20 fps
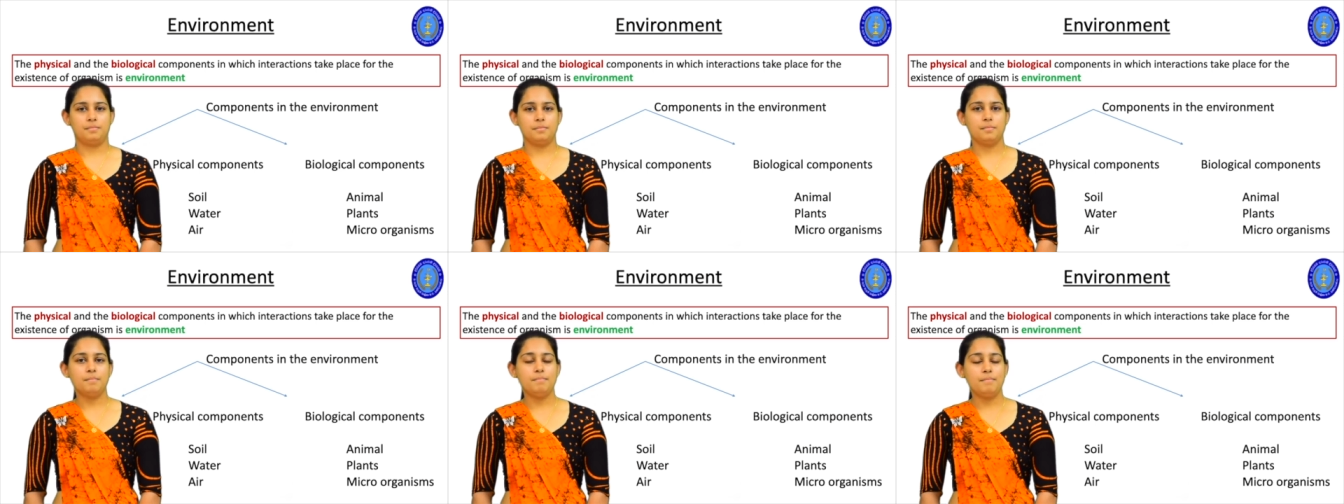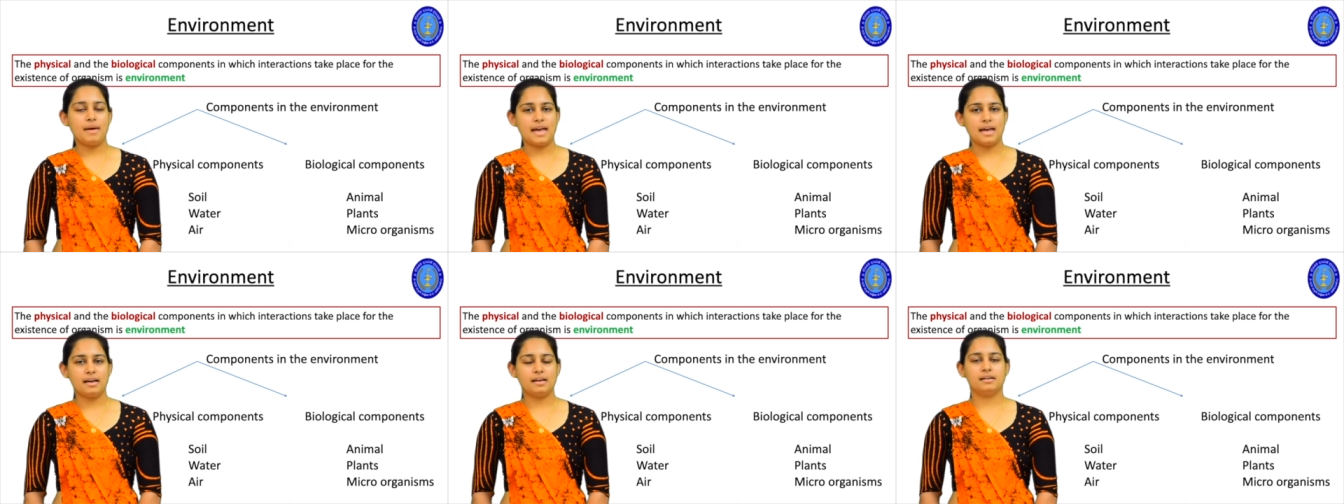
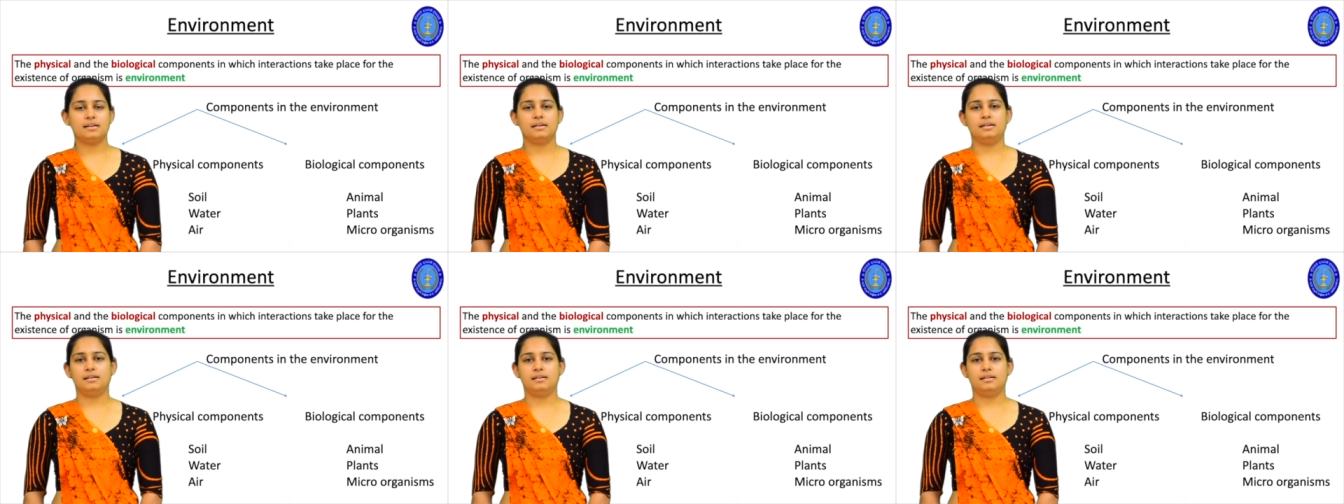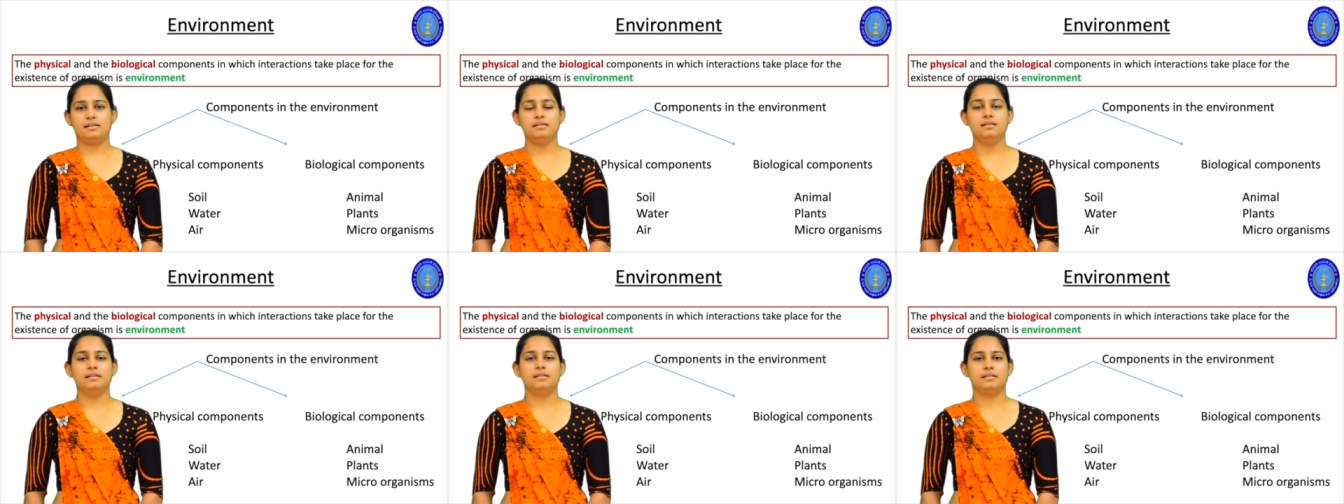make
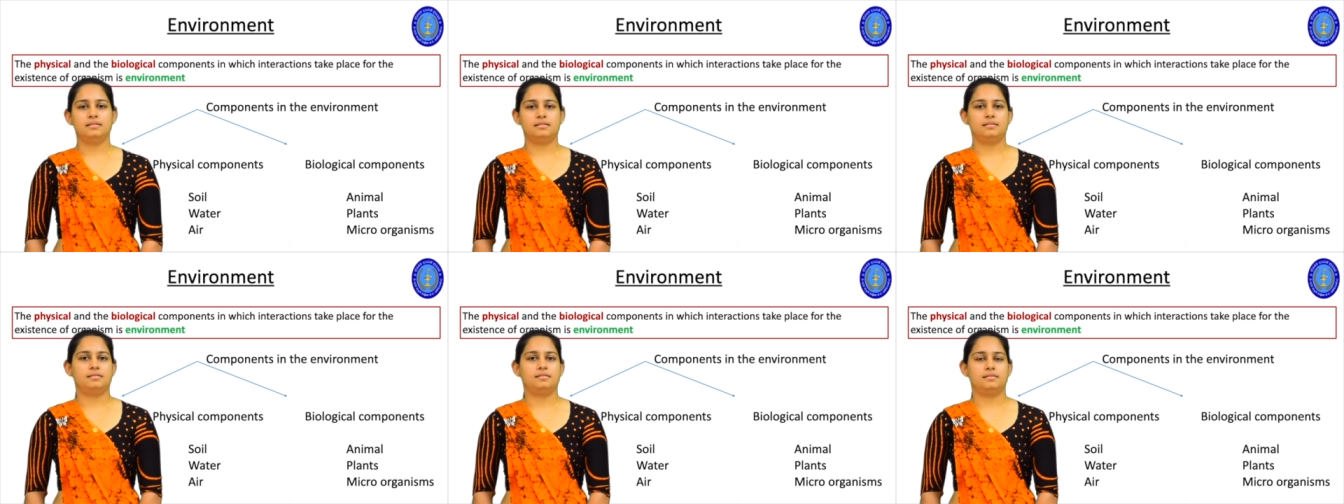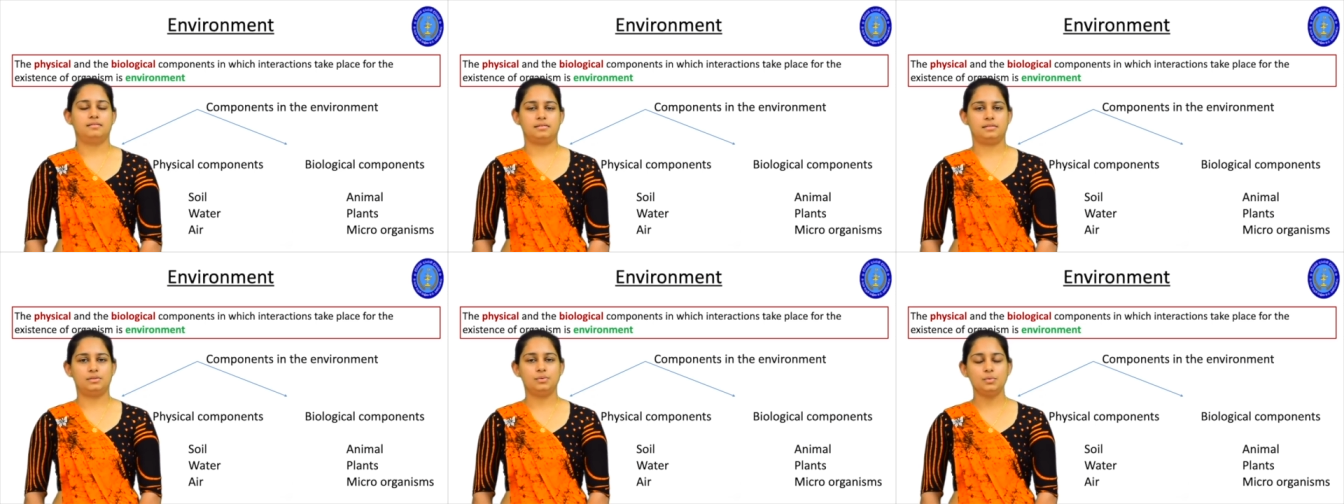a
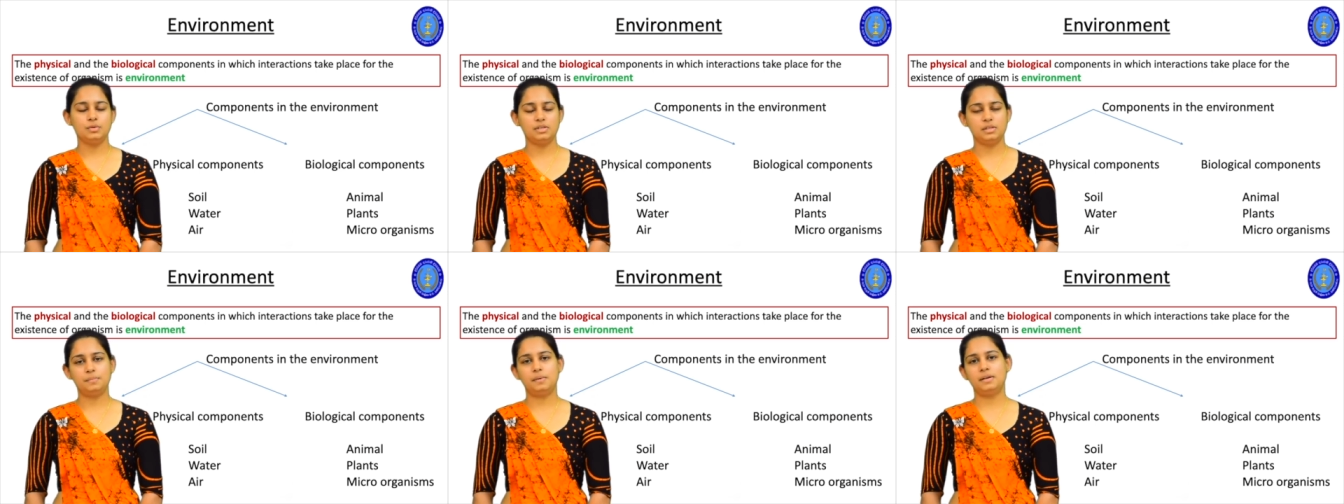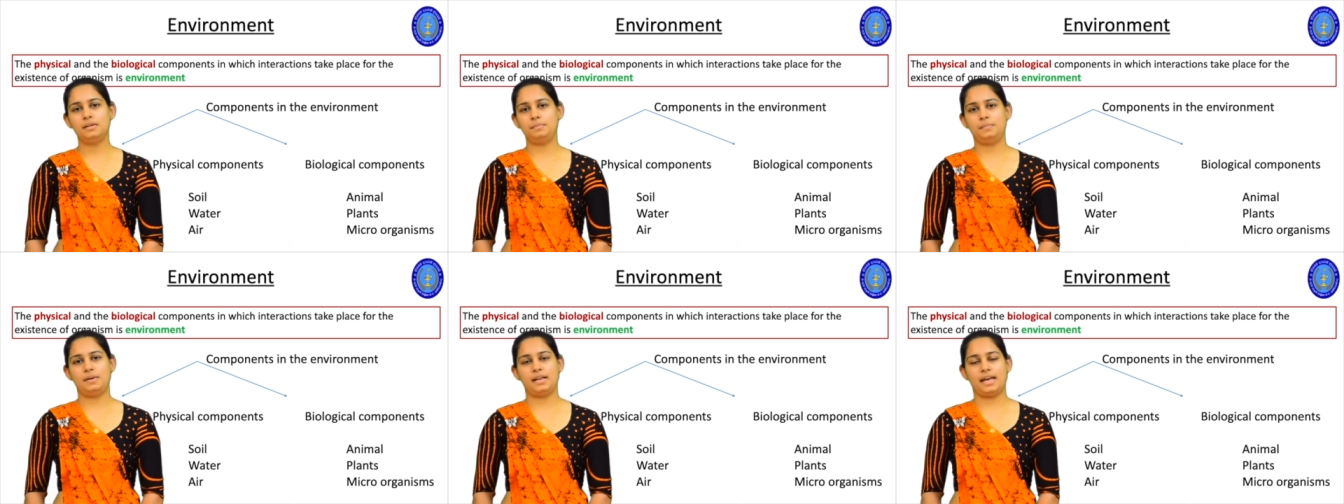
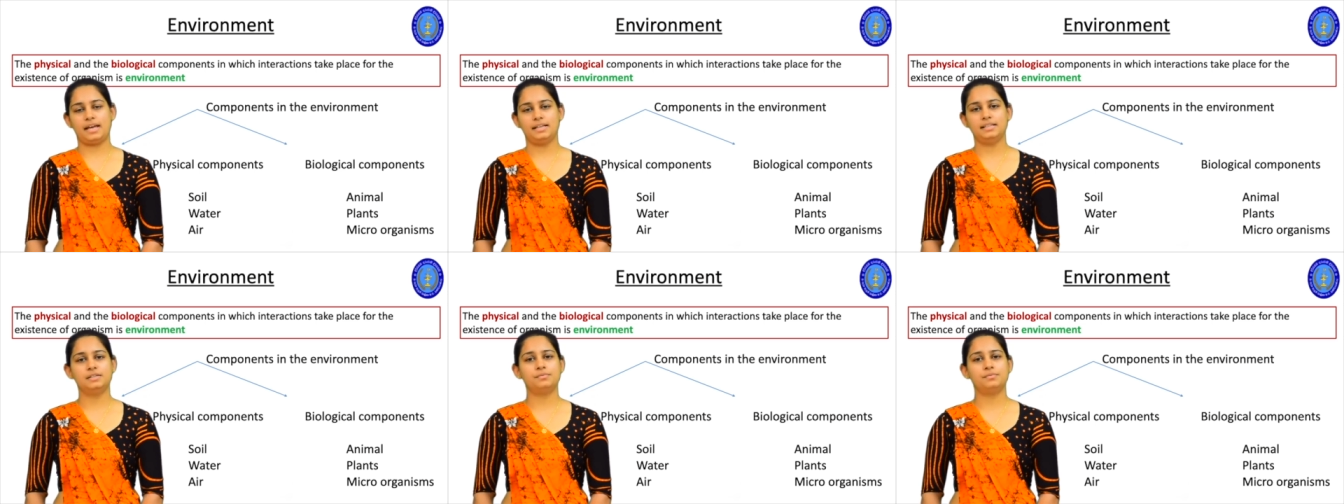suitable place